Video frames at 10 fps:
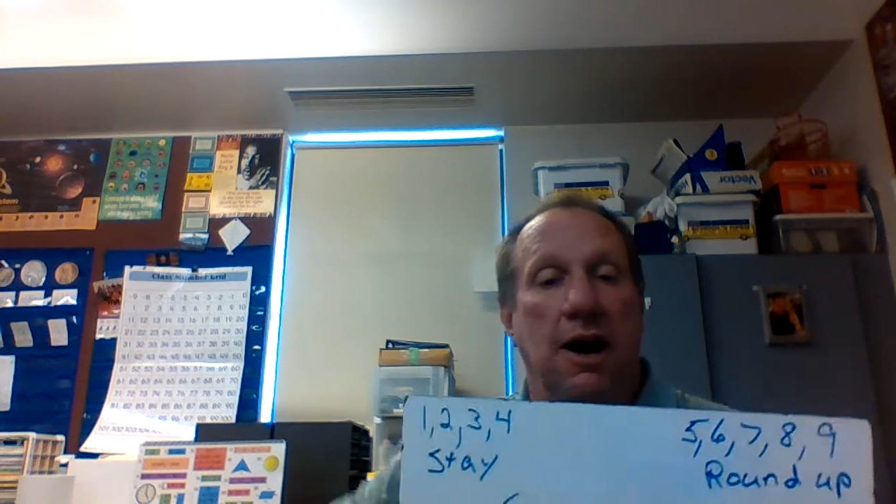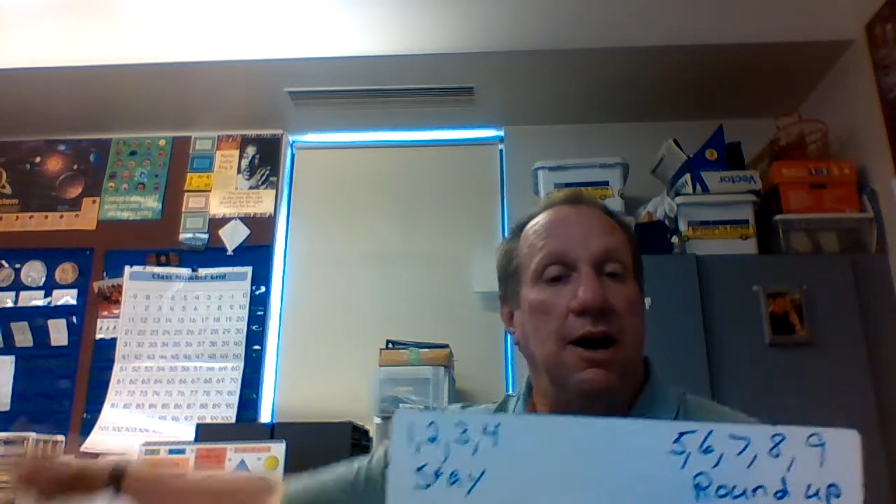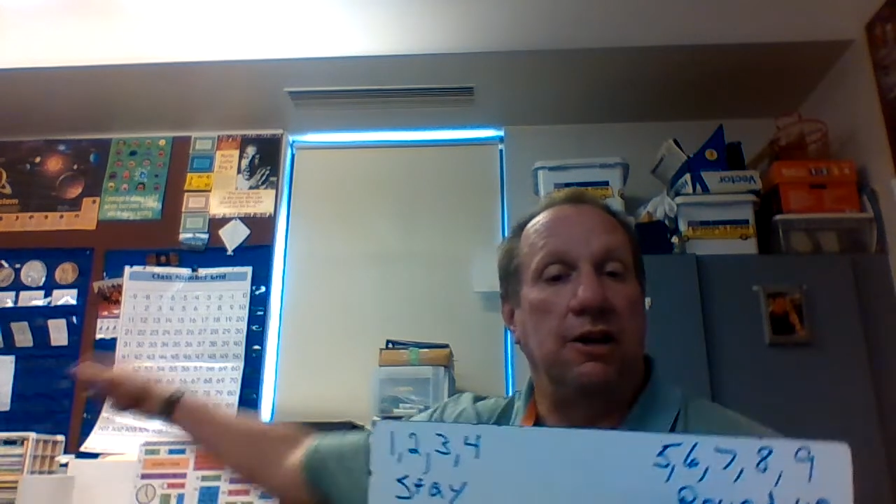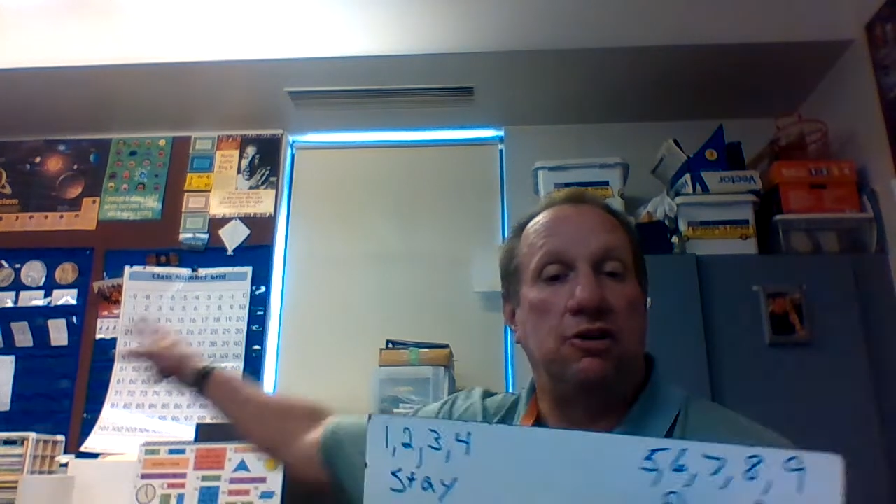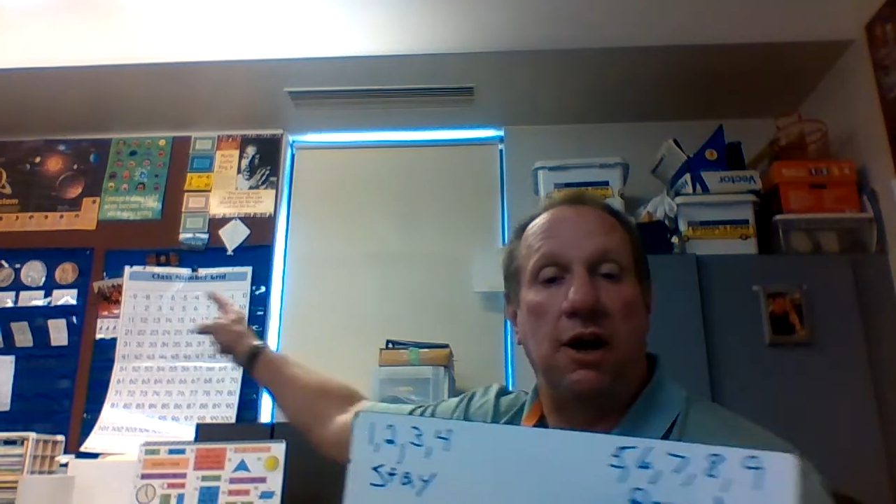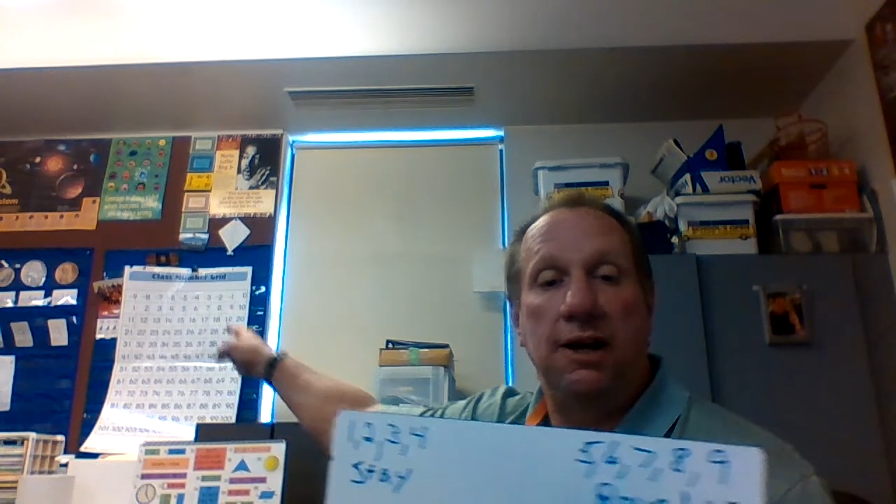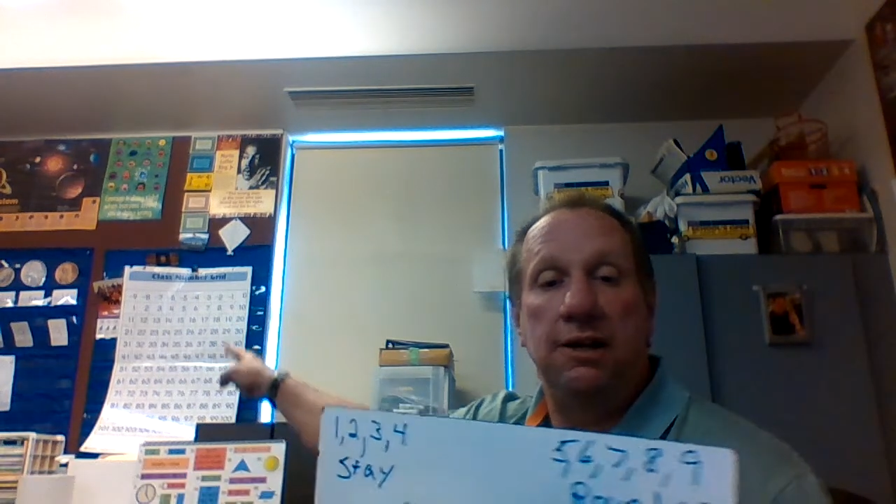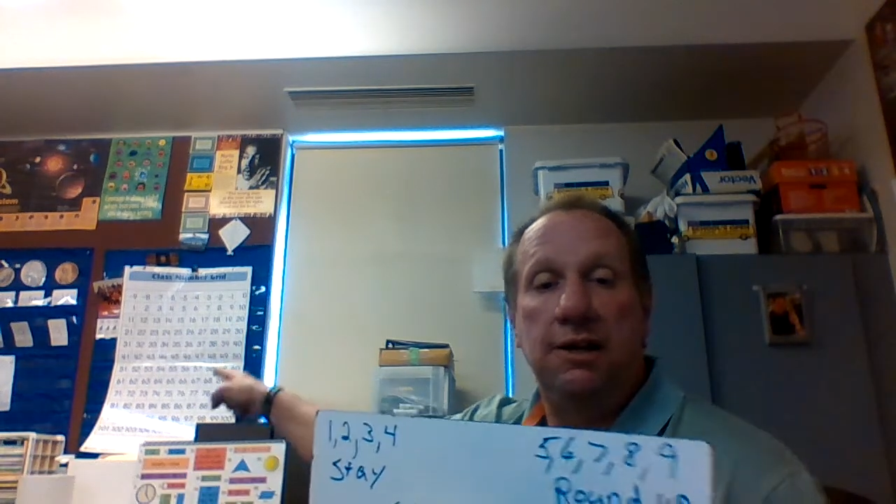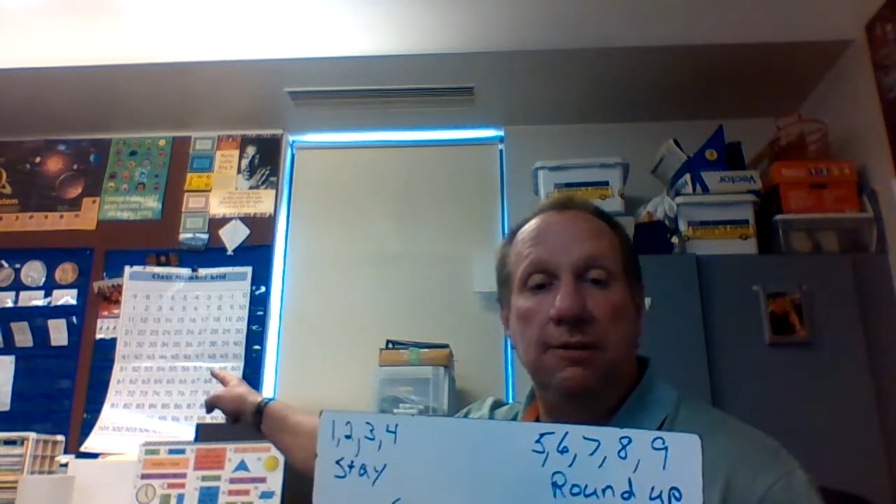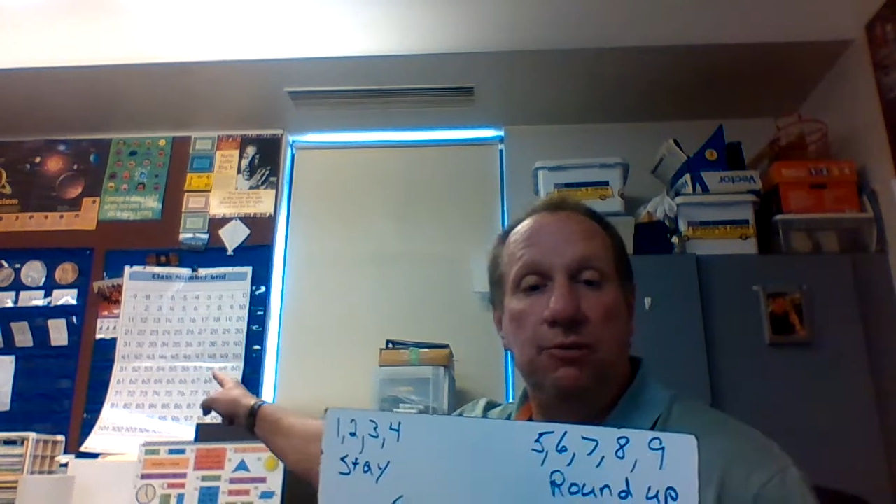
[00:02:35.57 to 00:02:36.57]
I tried to
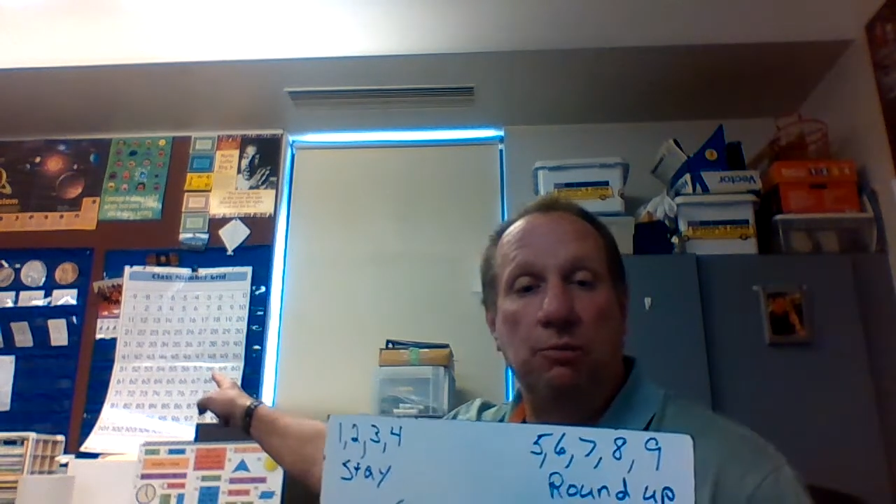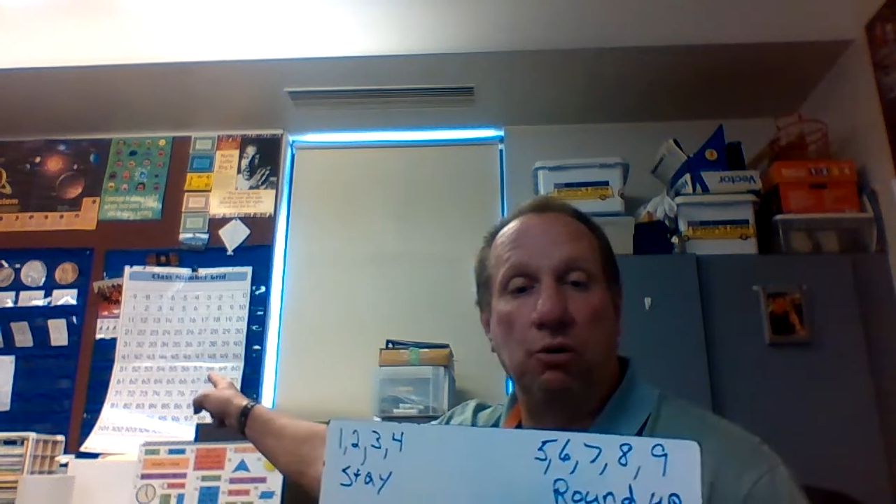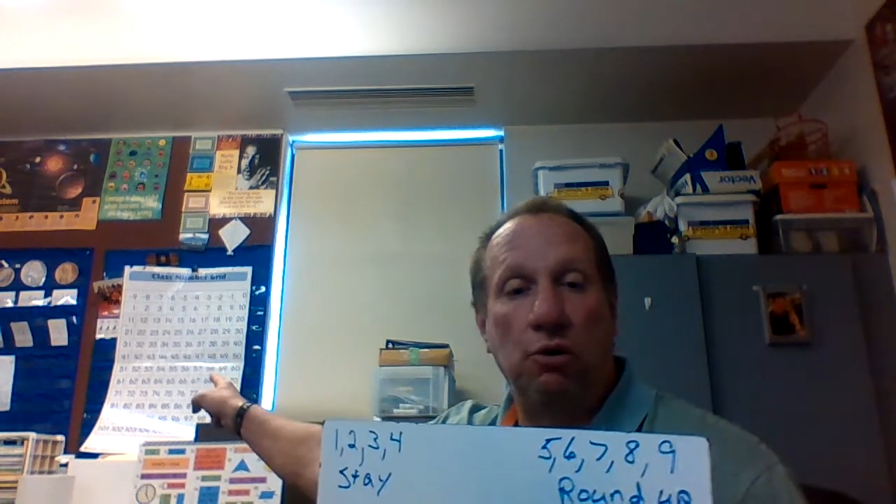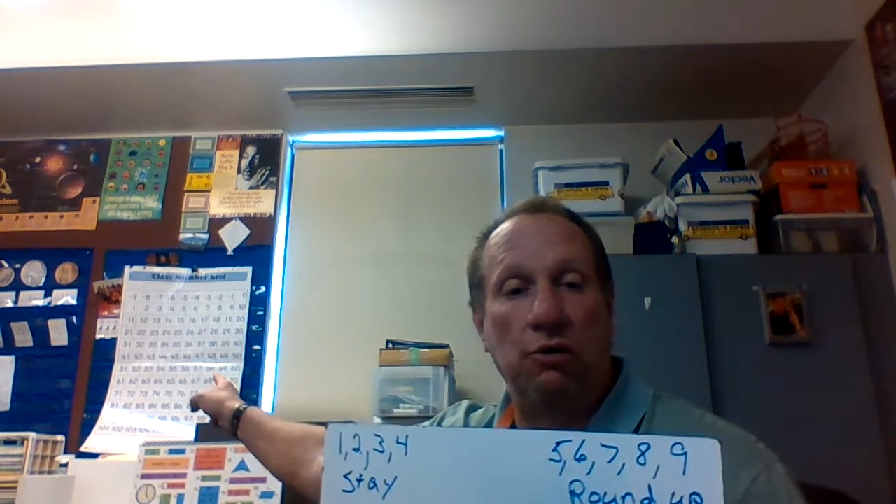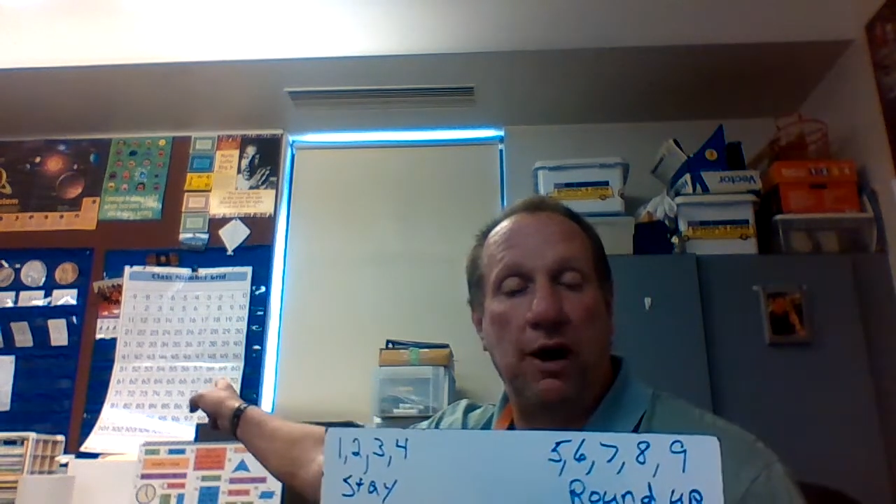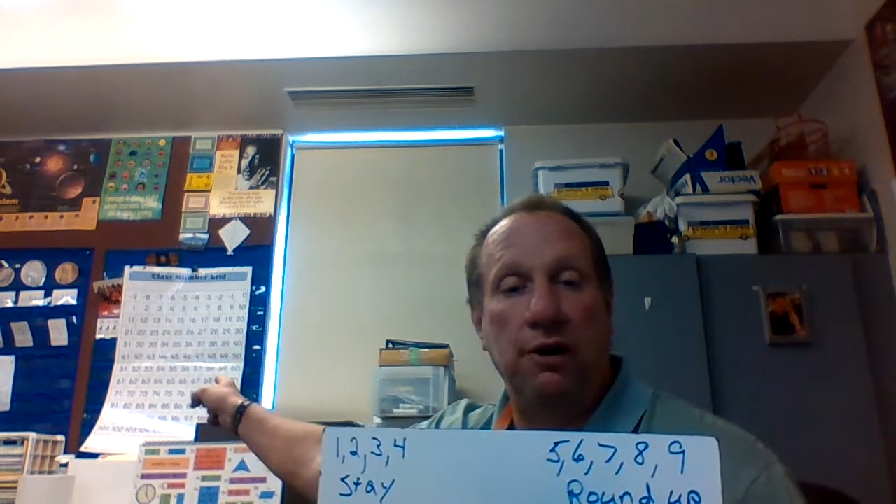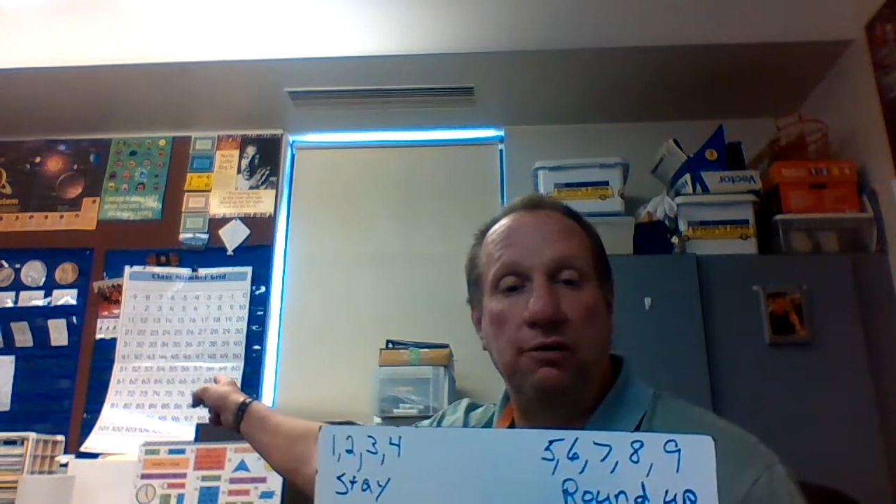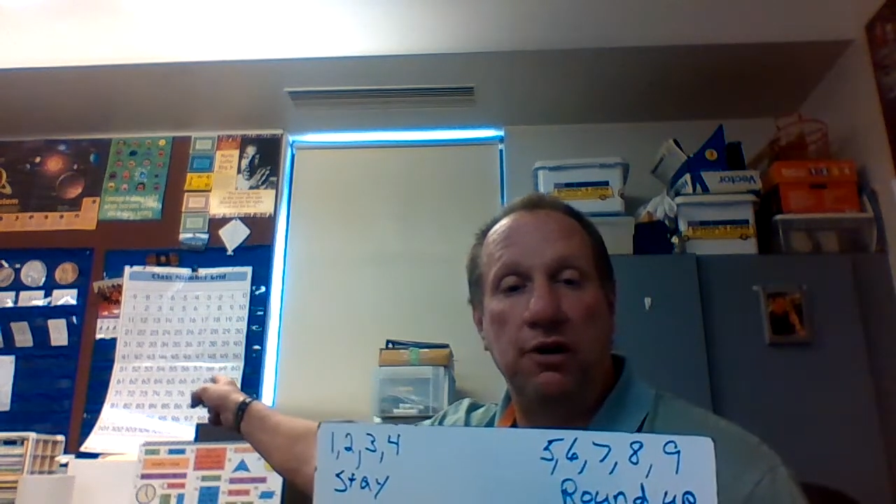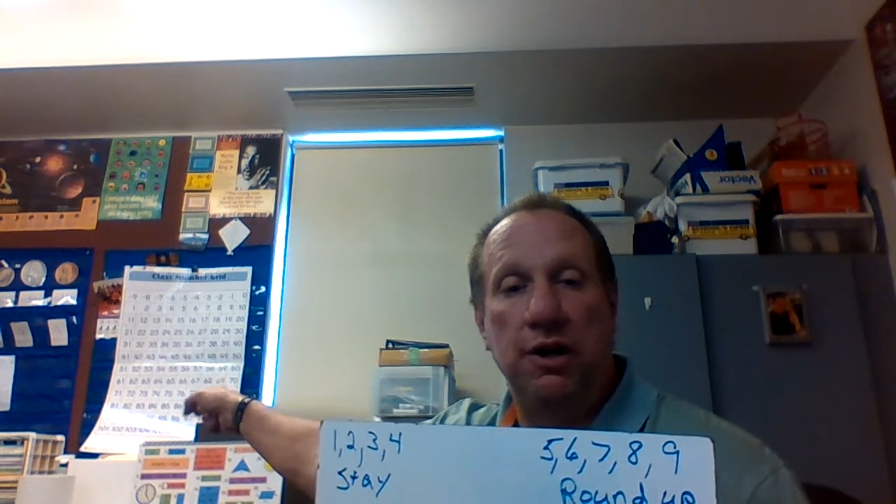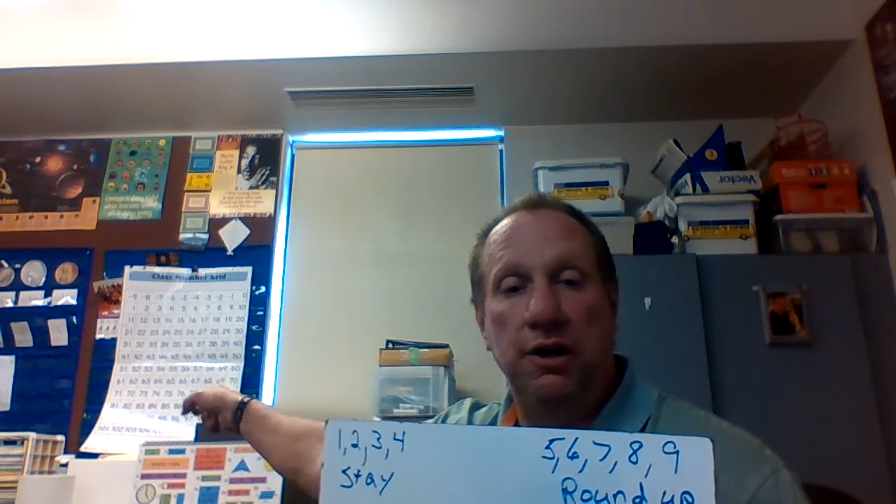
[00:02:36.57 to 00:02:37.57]
keep the board right
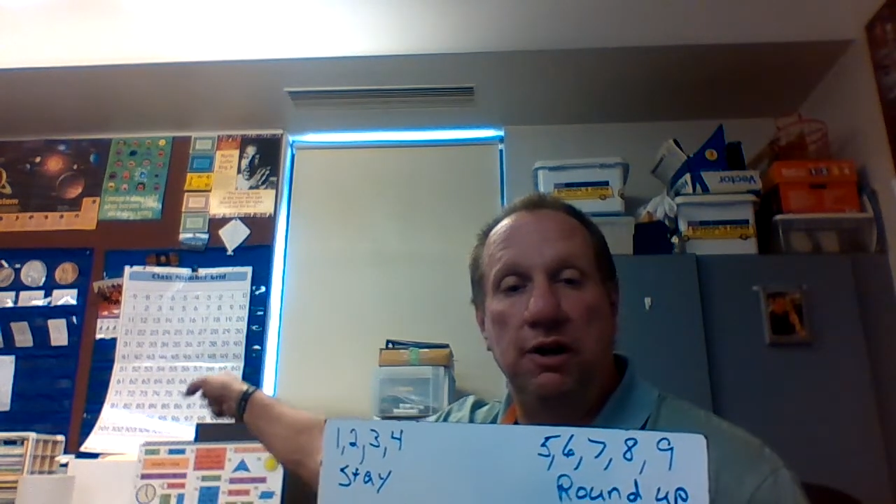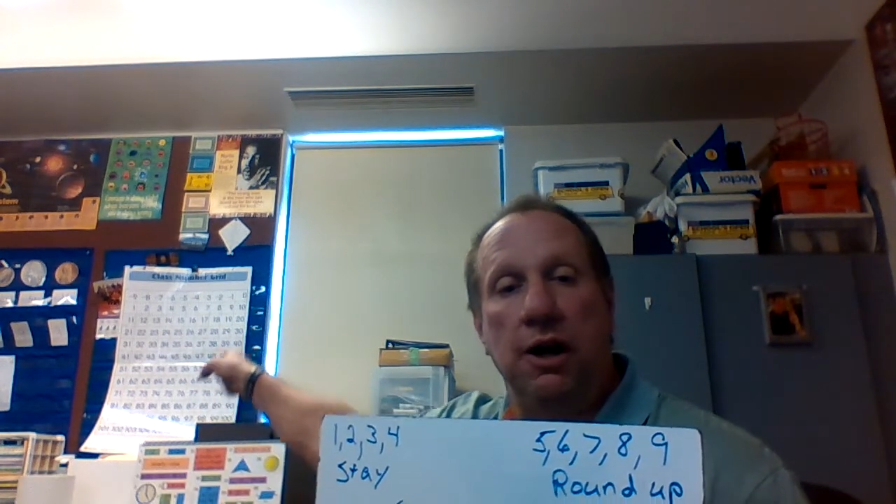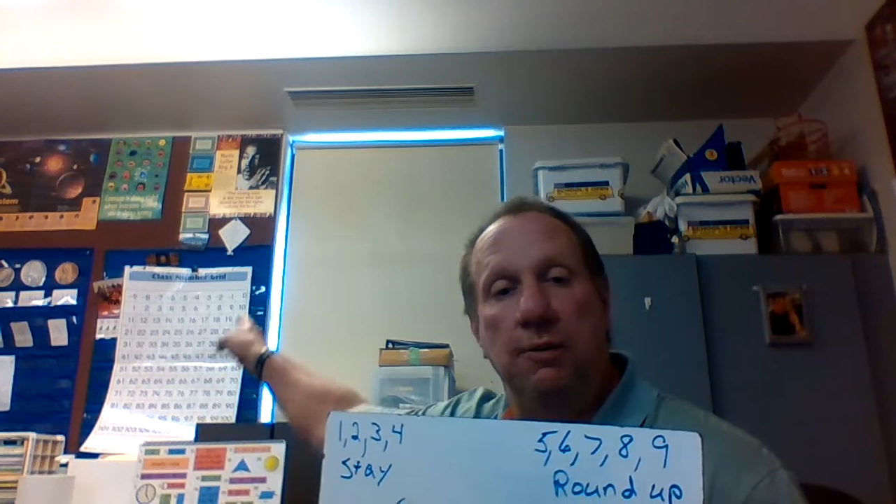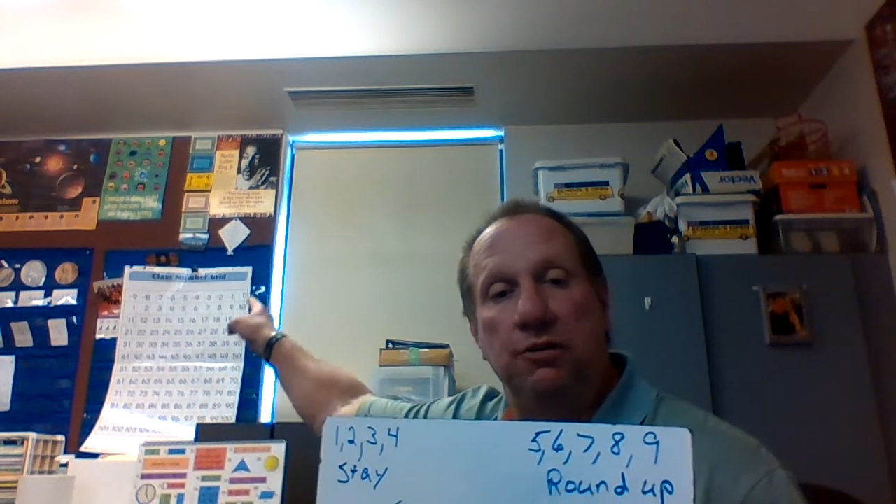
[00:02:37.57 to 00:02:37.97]
over here up